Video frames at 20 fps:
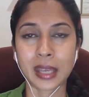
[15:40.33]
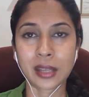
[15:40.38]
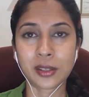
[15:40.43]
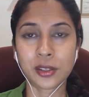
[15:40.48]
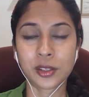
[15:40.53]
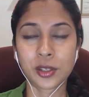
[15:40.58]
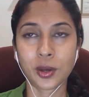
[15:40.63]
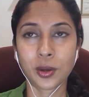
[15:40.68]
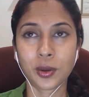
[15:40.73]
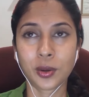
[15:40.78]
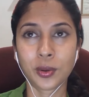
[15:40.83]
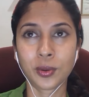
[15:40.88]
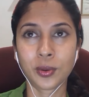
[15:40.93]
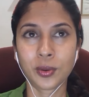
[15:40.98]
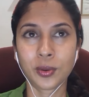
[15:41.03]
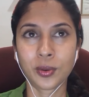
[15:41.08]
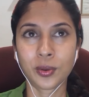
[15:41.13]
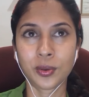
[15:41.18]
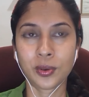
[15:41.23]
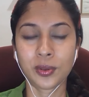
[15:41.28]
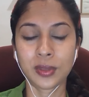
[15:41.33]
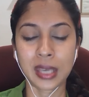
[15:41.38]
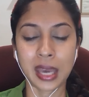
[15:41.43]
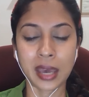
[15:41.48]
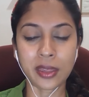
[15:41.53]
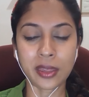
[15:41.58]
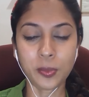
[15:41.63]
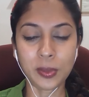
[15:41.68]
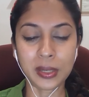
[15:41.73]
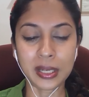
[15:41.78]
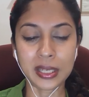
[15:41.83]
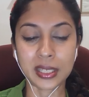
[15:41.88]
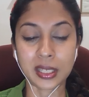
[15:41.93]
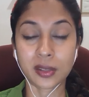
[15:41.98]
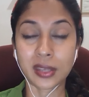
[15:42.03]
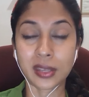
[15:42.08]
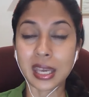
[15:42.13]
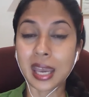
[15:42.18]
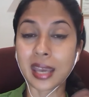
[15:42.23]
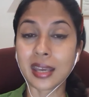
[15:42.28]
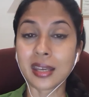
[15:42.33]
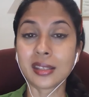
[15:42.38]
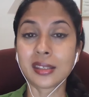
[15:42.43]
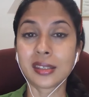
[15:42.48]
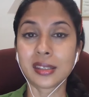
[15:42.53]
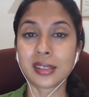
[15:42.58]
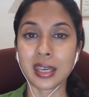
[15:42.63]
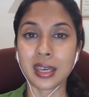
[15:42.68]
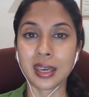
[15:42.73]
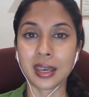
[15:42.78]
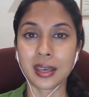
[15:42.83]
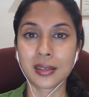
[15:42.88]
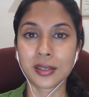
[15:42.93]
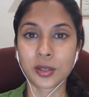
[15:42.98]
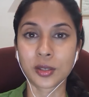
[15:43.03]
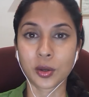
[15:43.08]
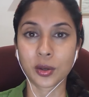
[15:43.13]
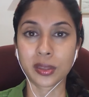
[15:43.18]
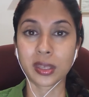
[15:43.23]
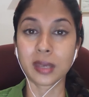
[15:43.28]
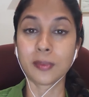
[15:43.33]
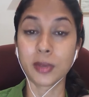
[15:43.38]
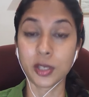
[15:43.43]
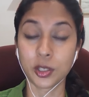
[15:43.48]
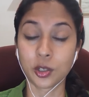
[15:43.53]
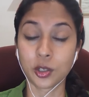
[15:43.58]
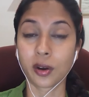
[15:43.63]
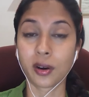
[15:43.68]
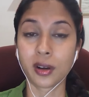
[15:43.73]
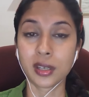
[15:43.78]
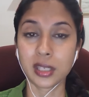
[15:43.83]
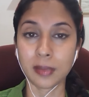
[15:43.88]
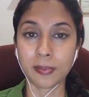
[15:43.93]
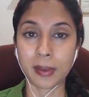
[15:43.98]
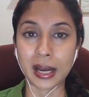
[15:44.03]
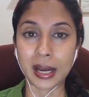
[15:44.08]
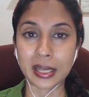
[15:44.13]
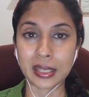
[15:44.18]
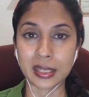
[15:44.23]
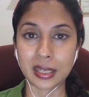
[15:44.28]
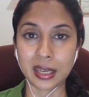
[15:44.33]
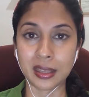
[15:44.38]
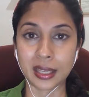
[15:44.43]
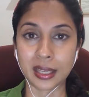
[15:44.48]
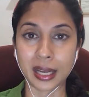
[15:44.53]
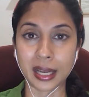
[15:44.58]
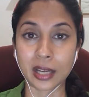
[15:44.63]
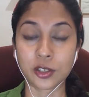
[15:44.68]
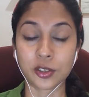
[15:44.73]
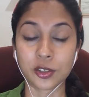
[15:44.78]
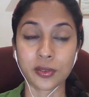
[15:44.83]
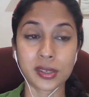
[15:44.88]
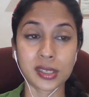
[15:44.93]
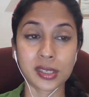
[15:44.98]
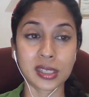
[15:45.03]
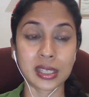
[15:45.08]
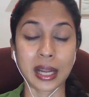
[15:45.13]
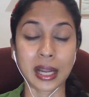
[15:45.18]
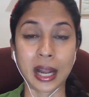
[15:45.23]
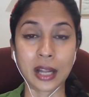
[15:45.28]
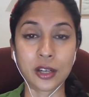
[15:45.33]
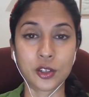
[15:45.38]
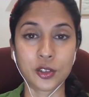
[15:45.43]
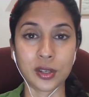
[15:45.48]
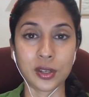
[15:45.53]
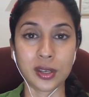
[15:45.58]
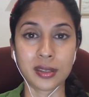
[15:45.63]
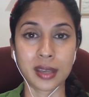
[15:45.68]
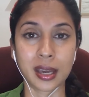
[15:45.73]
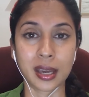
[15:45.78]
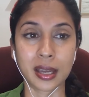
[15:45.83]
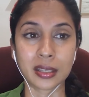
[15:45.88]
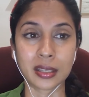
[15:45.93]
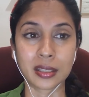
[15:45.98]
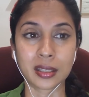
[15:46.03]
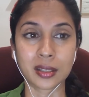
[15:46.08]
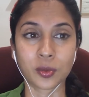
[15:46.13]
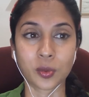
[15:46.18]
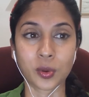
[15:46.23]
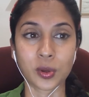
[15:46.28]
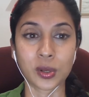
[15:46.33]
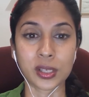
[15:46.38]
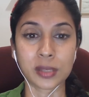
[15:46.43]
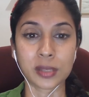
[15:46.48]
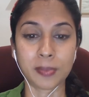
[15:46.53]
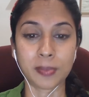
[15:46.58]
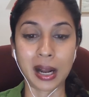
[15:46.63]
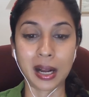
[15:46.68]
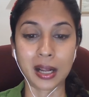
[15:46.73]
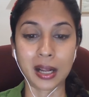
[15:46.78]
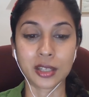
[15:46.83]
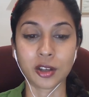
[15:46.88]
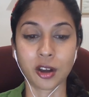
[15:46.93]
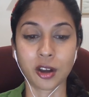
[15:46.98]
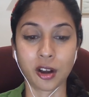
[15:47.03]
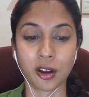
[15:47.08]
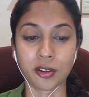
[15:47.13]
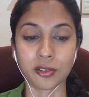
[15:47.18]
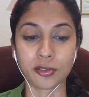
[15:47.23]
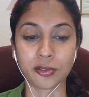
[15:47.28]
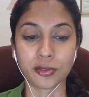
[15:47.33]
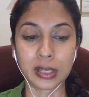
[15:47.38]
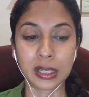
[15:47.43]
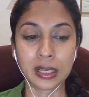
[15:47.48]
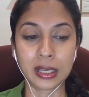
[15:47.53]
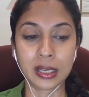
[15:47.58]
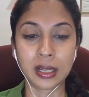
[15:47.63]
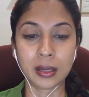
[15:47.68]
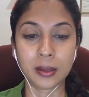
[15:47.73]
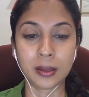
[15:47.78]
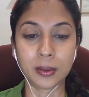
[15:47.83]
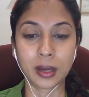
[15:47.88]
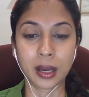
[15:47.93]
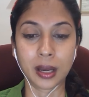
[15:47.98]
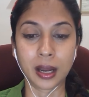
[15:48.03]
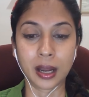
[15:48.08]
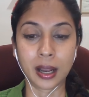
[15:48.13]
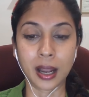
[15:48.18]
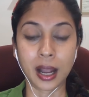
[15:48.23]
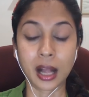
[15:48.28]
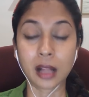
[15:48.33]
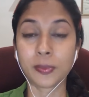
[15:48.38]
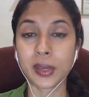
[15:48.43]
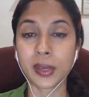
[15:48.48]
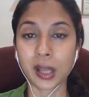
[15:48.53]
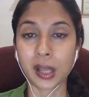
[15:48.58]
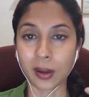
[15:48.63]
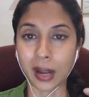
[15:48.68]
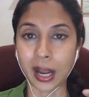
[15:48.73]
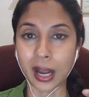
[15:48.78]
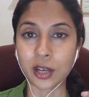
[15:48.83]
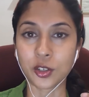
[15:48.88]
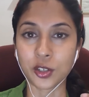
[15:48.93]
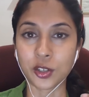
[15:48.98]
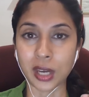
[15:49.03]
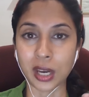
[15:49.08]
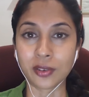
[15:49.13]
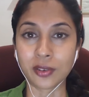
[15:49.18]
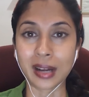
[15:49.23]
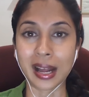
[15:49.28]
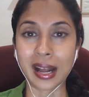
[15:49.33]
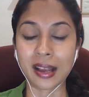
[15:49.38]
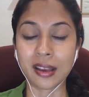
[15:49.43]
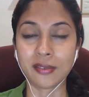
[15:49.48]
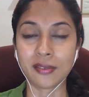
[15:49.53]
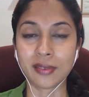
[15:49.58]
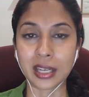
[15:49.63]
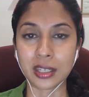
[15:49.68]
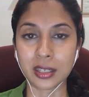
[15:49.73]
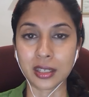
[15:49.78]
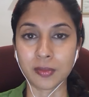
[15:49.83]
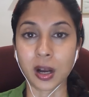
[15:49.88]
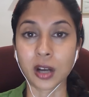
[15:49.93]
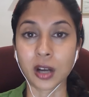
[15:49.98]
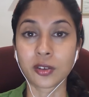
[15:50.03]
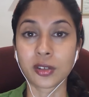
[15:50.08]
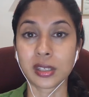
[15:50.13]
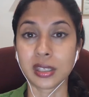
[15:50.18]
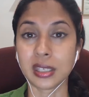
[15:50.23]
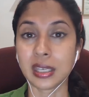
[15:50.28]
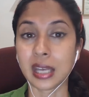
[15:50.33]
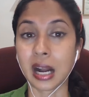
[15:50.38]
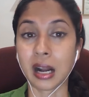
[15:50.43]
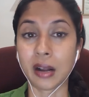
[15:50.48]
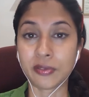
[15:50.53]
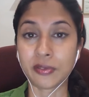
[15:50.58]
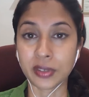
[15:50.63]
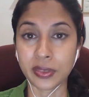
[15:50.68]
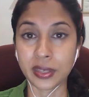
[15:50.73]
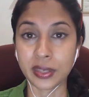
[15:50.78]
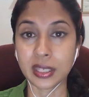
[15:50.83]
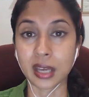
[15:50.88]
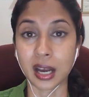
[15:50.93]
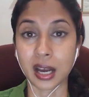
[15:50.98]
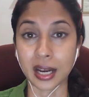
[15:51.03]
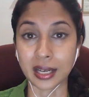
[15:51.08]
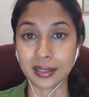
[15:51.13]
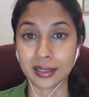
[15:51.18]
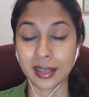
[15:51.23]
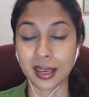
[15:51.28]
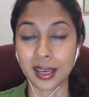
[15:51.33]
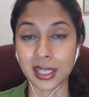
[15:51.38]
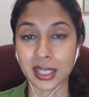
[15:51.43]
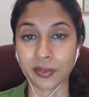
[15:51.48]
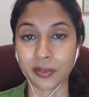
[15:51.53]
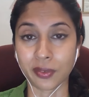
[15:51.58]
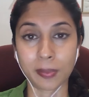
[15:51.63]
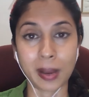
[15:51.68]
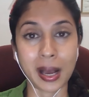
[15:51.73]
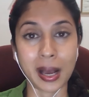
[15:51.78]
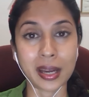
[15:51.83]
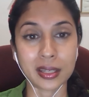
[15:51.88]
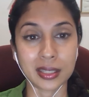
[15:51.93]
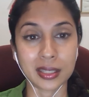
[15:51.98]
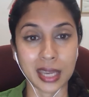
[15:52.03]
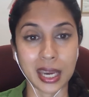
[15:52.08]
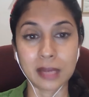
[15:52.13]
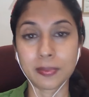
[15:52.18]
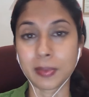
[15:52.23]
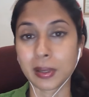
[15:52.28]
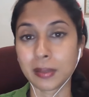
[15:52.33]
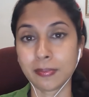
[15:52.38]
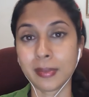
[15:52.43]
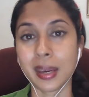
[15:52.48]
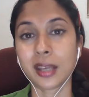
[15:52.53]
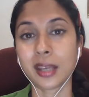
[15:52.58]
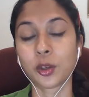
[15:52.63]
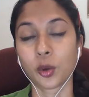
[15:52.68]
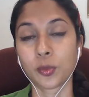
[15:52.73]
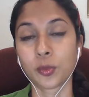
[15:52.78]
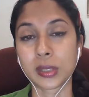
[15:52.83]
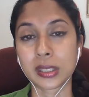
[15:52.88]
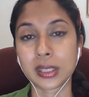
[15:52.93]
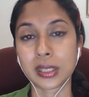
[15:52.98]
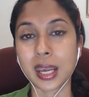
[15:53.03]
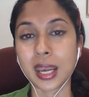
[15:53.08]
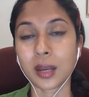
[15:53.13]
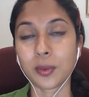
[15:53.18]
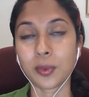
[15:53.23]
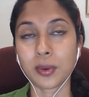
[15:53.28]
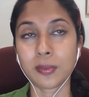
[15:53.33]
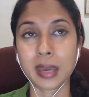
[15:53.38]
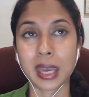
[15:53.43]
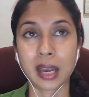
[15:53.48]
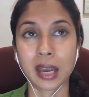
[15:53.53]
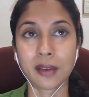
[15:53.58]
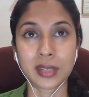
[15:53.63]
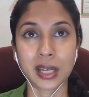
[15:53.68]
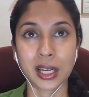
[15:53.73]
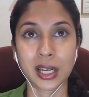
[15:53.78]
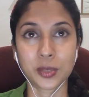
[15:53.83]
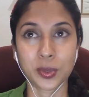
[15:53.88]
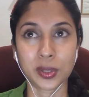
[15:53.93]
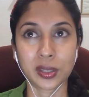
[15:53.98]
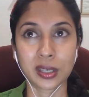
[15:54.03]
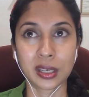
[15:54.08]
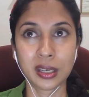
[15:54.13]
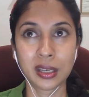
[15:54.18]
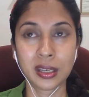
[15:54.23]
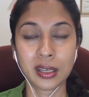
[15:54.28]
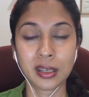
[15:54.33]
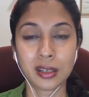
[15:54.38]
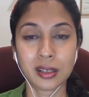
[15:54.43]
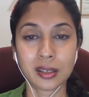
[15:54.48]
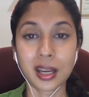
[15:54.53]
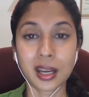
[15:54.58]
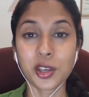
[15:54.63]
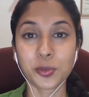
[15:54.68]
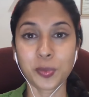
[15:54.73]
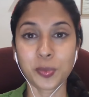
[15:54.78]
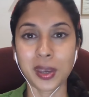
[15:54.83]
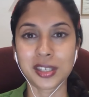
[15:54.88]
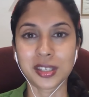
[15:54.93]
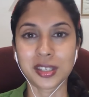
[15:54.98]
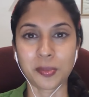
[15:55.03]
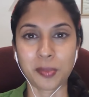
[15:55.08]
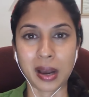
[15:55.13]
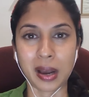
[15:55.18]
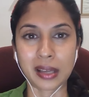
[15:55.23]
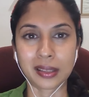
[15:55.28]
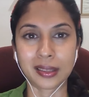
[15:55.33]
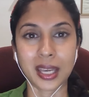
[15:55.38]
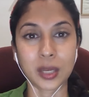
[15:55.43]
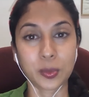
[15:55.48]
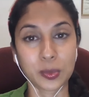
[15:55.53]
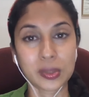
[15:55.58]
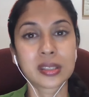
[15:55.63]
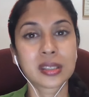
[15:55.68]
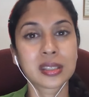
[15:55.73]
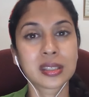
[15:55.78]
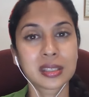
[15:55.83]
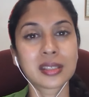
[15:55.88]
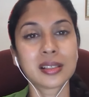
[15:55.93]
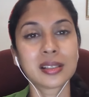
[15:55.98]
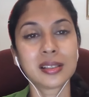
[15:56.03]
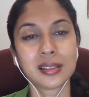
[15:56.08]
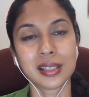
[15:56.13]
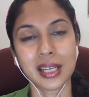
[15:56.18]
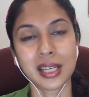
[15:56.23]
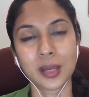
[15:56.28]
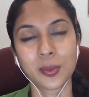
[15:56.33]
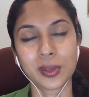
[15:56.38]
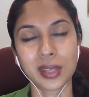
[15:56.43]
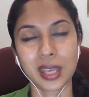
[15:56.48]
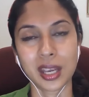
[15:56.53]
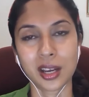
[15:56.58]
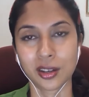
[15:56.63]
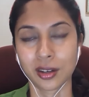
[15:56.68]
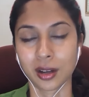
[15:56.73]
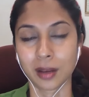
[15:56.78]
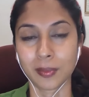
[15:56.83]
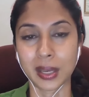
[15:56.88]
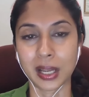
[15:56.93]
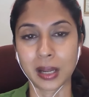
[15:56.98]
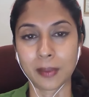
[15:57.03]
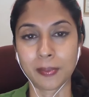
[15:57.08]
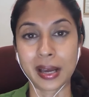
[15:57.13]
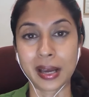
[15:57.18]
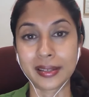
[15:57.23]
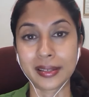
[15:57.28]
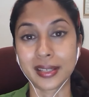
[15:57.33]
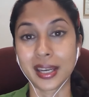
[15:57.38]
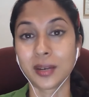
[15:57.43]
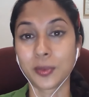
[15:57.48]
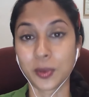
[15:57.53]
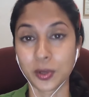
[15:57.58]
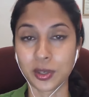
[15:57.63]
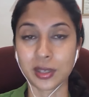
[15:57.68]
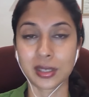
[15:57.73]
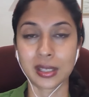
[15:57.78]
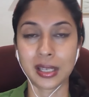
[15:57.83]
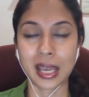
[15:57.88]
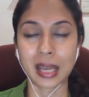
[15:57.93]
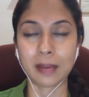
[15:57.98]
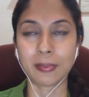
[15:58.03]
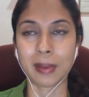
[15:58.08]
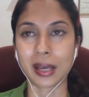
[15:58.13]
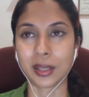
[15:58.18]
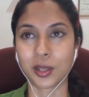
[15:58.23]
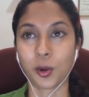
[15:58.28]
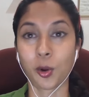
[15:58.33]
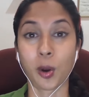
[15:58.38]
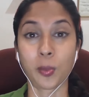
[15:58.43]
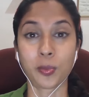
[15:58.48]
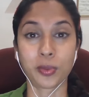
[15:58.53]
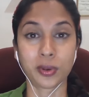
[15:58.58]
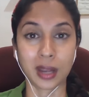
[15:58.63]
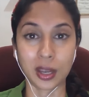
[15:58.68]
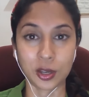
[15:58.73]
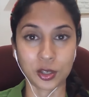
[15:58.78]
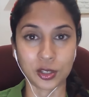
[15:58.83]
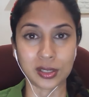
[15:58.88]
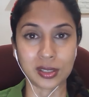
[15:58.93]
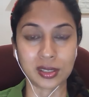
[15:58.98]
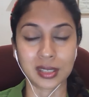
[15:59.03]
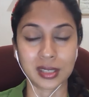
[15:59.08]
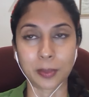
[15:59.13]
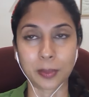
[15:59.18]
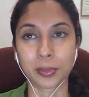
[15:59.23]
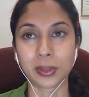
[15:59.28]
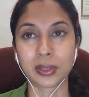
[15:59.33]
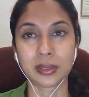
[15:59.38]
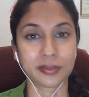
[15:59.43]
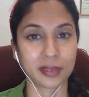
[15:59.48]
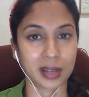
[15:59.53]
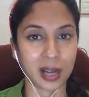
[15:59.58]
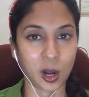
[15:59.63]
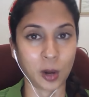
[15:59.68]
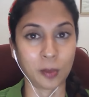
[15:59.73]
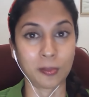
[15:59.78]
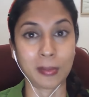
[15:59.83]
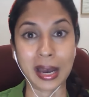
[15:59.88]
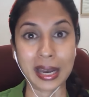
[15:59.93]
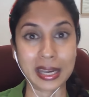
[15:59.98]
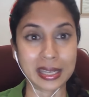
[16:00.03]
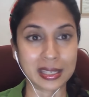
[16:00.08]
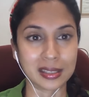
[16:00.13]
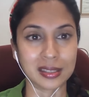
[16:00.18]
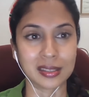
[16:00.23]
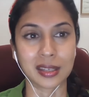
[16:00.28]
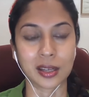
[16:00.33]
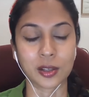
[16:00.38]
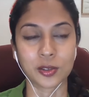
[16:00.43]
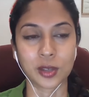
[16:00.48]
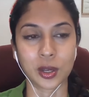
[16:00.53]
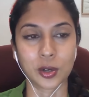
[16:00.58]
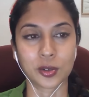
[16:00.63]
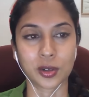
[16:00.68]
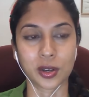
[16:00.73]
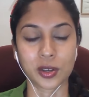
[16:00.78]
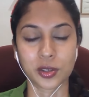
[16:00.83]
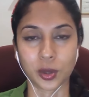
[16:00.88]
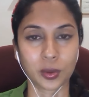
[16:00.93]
And so the ANC is the majority party in the country. This is a country that was part of helping our country arrive at democracy after the dark days of apartheid. But make no mistake, we may have dealt with race-based apartheid, we're still dealing with economic apartheid, which is led by the corporations that pilfer our mines, etc.